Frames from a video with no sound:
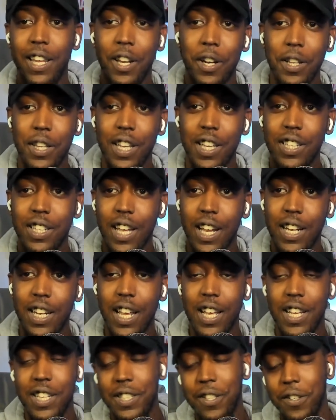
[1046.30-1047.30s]
like little things
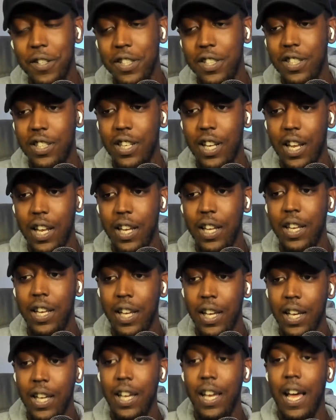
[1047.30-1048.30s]
like that. So it's just
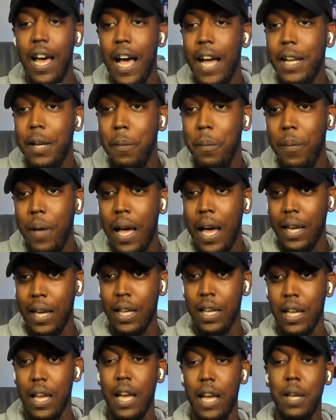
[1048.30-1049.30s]
like I could
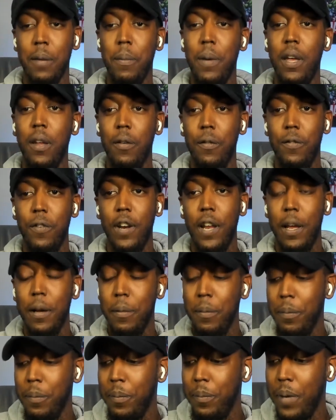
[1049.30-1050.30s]
I commend him for
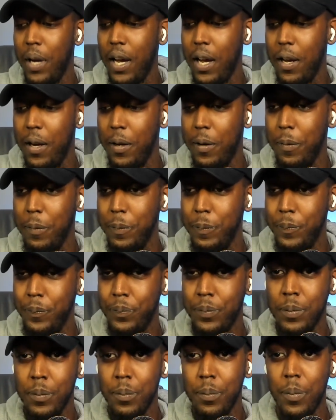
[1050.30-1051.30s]
that.
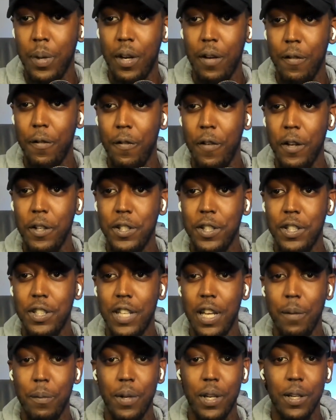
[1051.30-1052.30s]
But finish
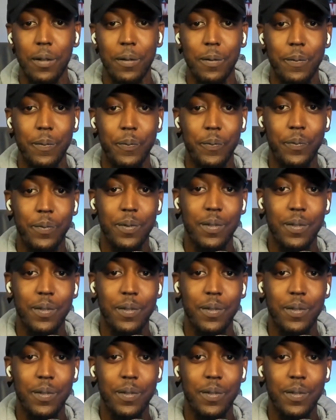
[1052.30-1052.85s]
your statement though.